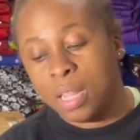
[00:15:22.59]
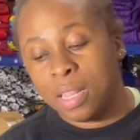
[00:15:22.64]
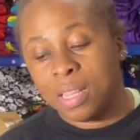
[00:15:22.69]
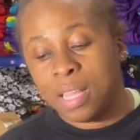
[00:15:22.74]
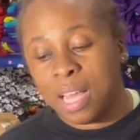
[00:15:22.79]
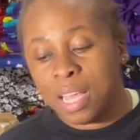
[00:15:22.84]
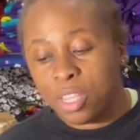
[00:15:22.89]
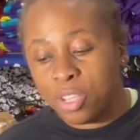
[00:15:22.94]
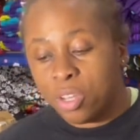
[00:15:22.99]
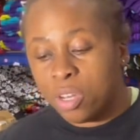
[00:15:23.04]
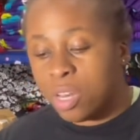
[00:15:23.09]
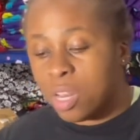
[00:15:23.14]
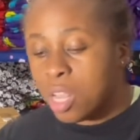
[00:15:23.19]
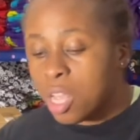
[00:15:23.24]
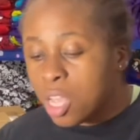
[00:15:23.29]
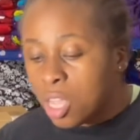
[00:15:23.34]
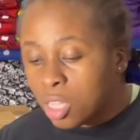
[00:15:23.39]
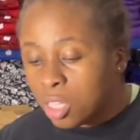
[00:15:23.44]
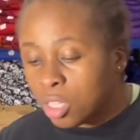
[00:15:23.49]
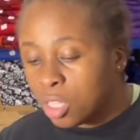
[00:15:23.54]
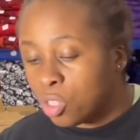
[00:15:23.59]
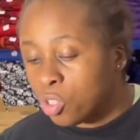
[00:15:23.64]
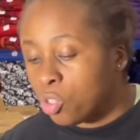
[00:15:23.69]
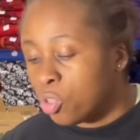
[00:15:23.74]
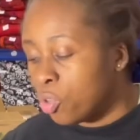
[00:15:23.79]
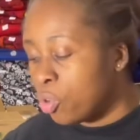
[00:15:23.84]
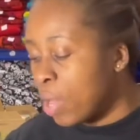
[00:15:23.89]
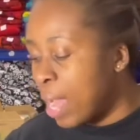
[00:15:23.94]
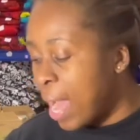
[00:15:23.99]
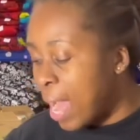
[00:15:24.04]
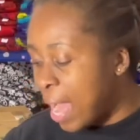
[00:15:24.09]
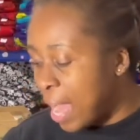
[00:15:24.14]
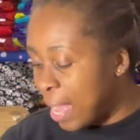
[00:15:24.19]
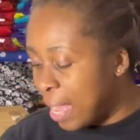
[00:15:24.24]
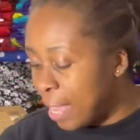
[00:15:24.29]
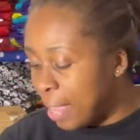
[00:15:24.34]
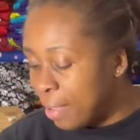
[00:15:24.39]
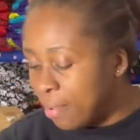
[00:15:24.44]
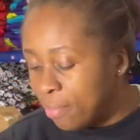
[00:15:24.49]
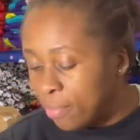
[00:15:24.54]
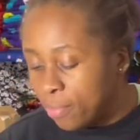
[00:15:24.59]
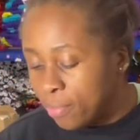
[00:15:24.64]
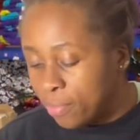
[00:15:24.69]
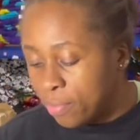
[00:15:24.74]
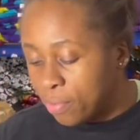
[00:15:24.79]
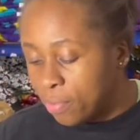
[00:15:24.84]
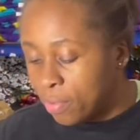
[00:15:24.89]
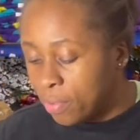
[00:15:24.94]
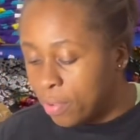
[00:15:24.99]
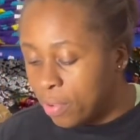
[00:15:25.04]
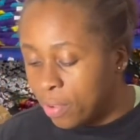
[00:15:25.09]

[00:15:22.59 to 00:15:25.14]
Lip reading: that you need to have,